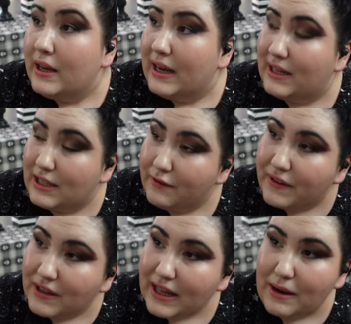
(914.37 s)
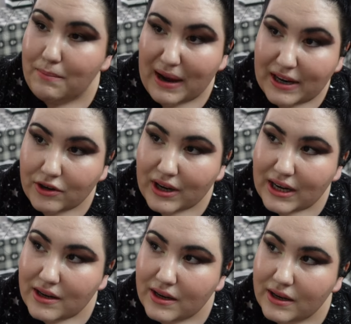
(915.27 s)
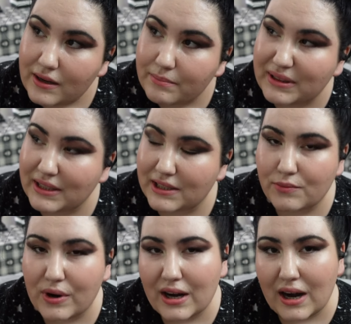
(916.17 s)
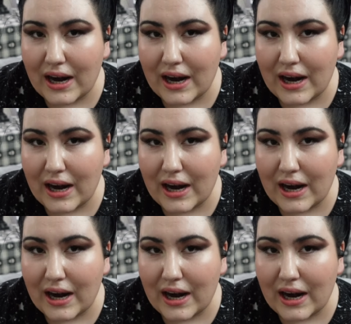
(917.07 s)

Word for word: It doesn't feel like a migraine, but this is where